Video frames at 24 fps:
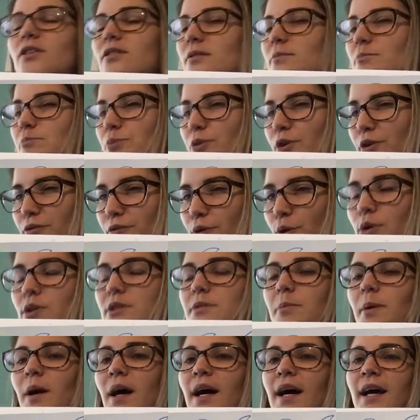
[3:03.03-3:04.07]
provoked
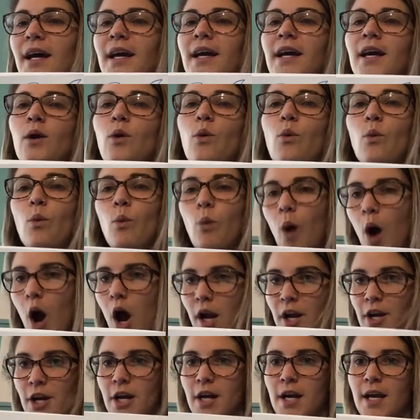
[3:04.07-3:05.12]
by
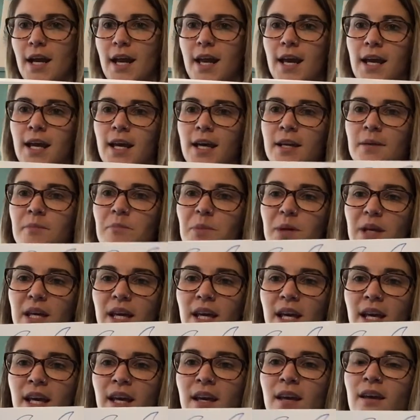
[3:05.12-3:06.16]
water and
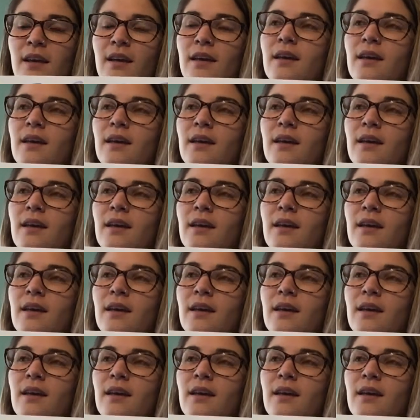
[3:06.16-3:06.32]
being